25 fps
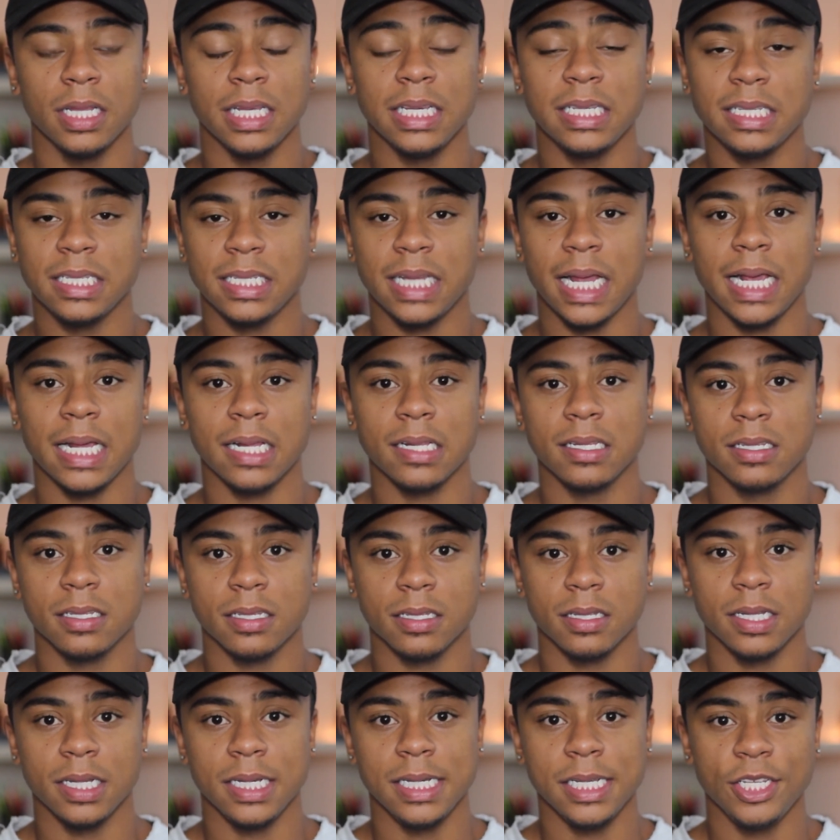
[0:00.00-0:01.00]

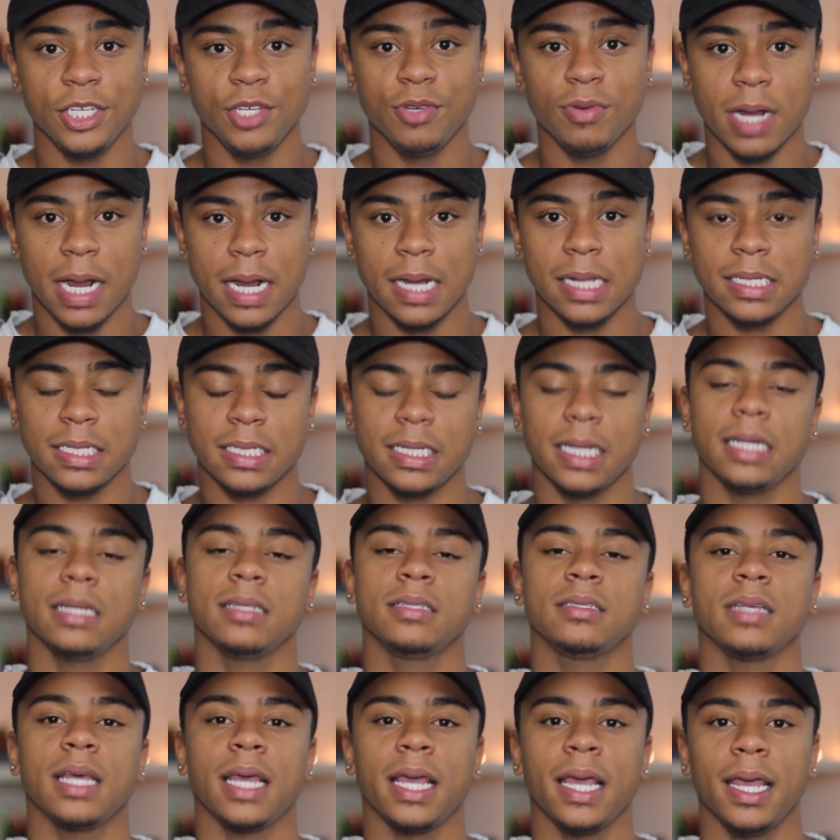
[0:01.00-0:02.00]
states, these United States.